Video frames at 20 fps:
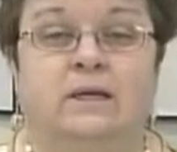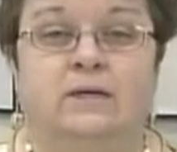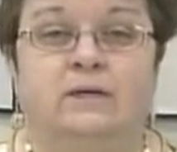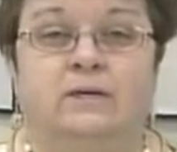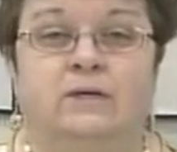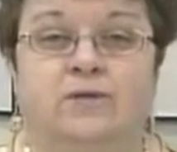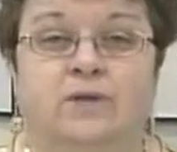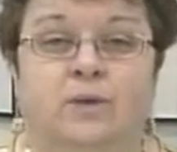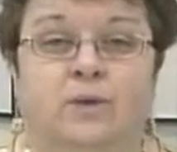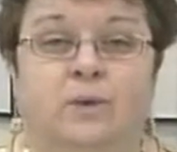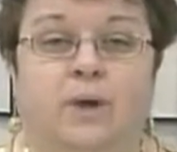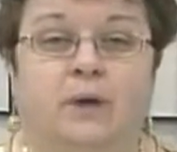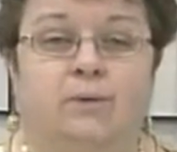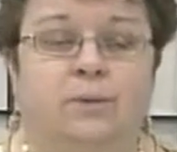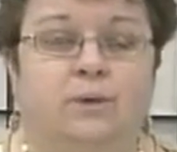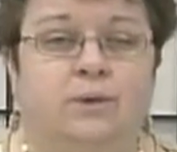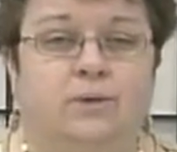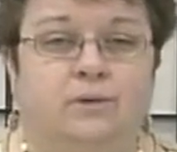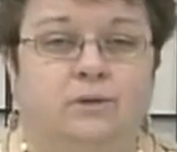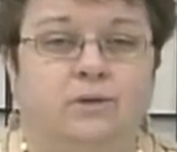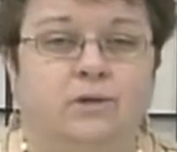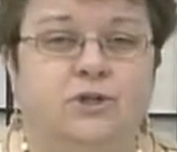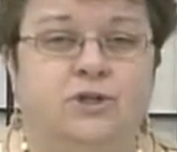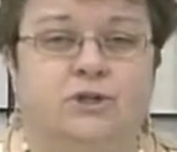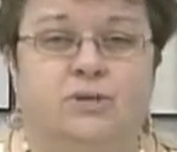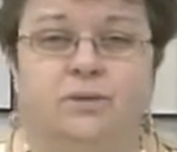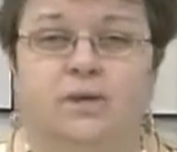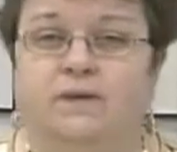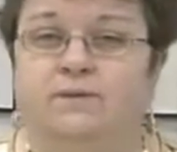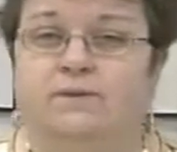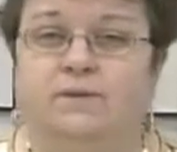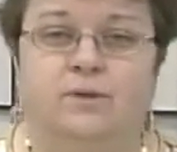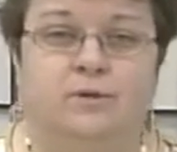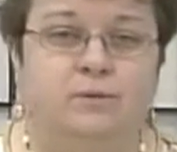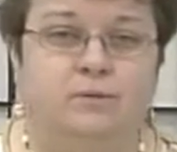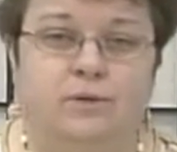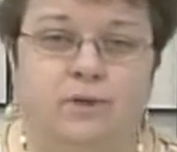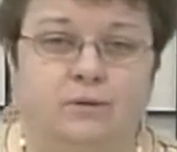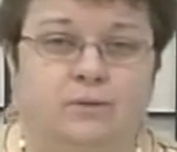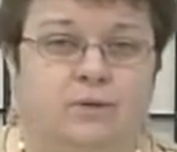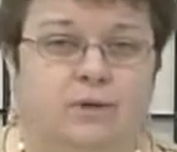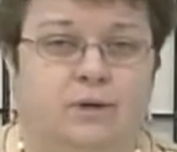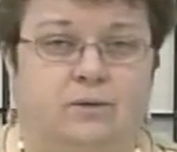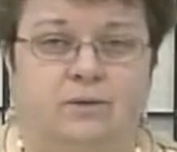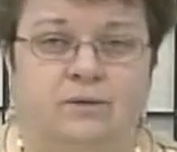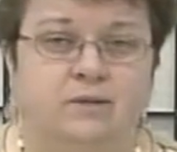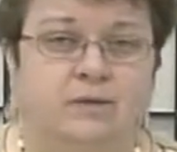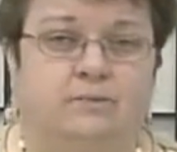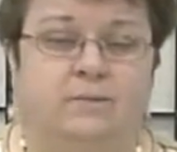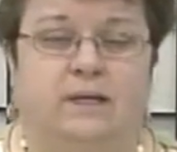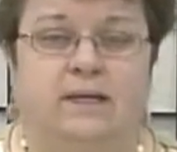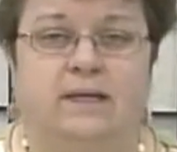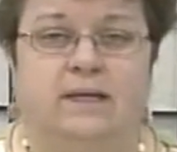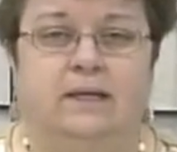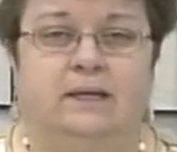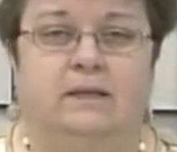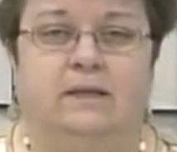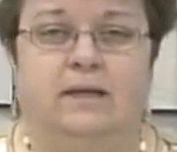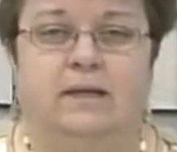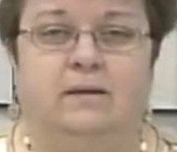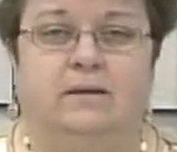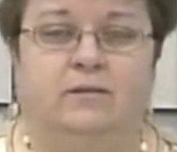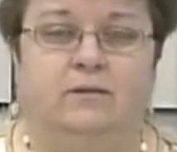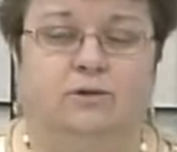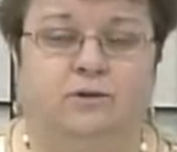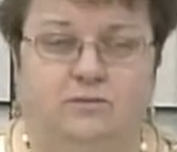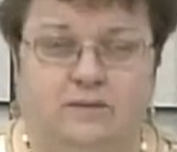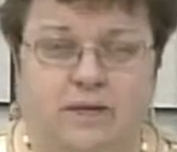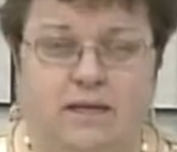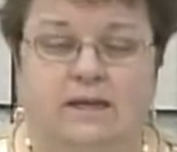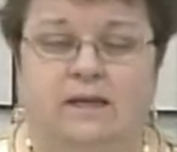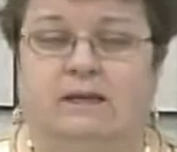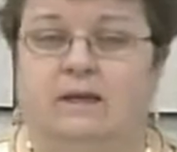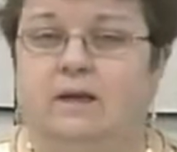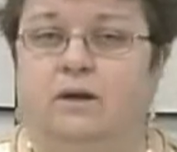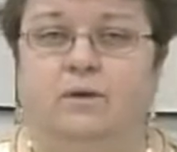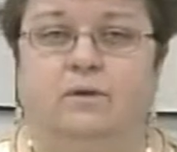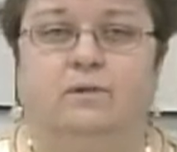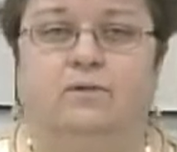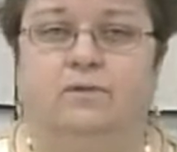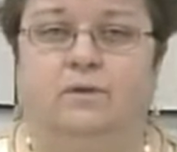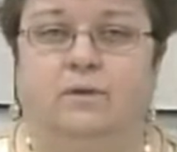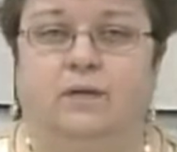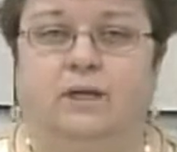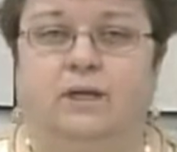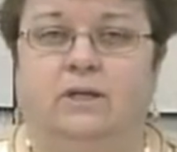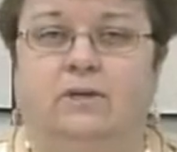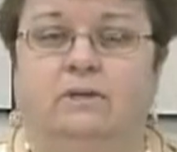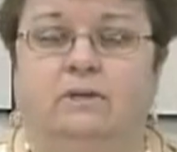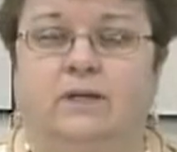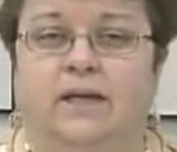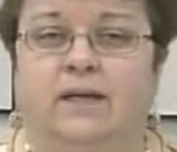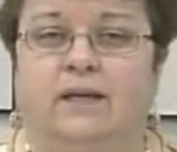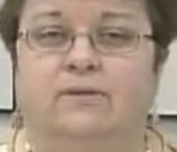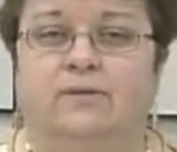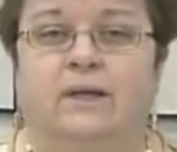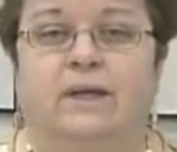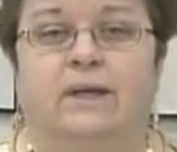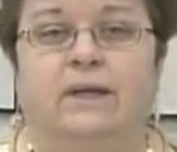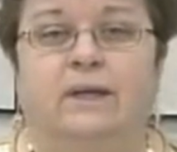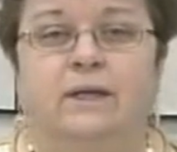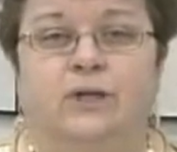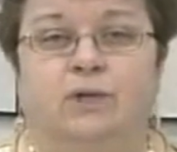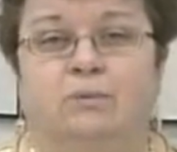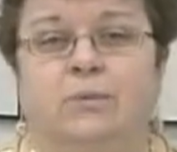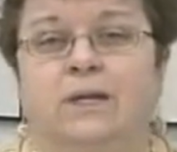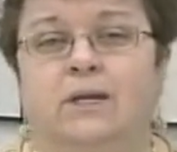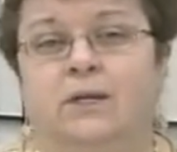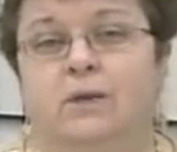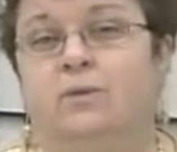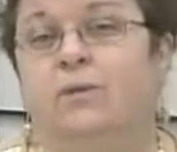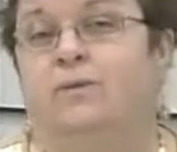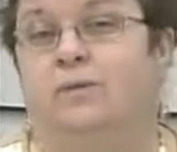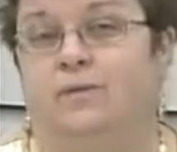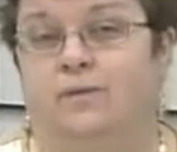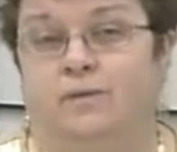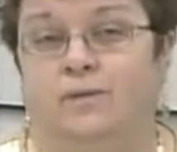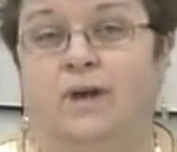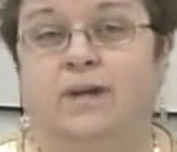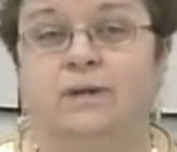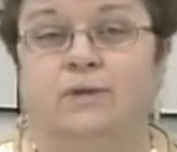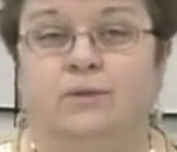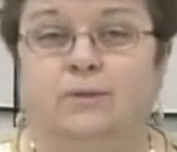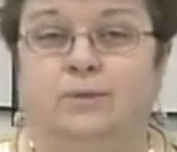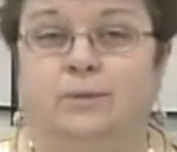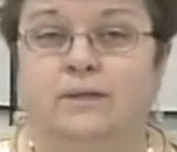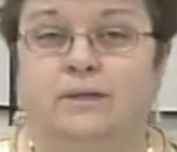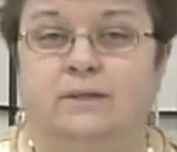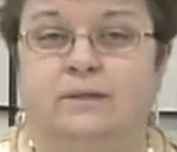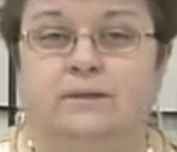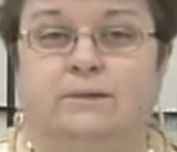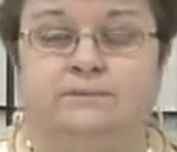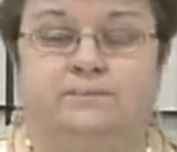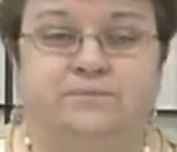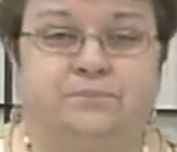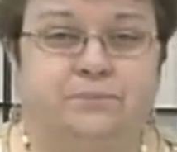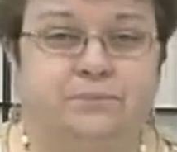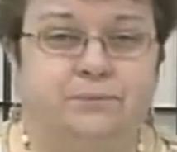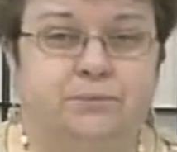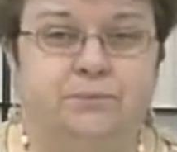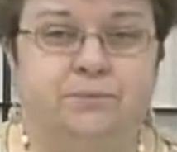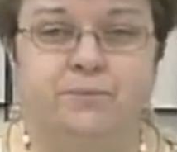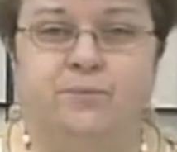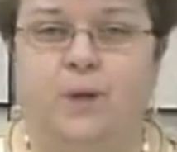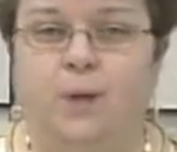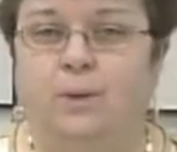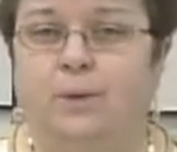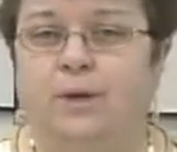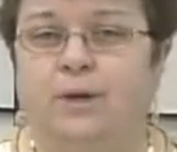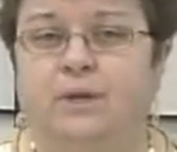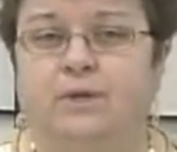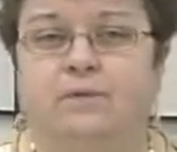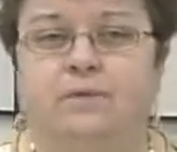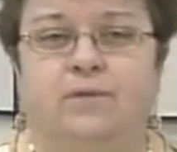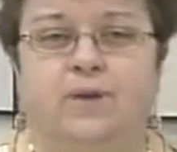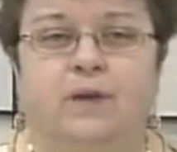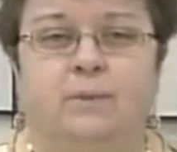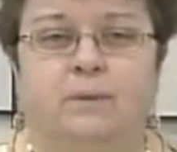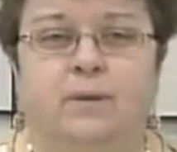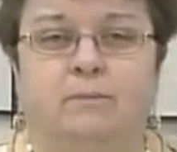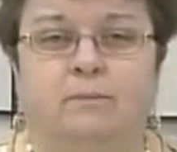So I would urge you, if you don't know somebody that you're taking care of or in your life, you might know of a friend who is, or another family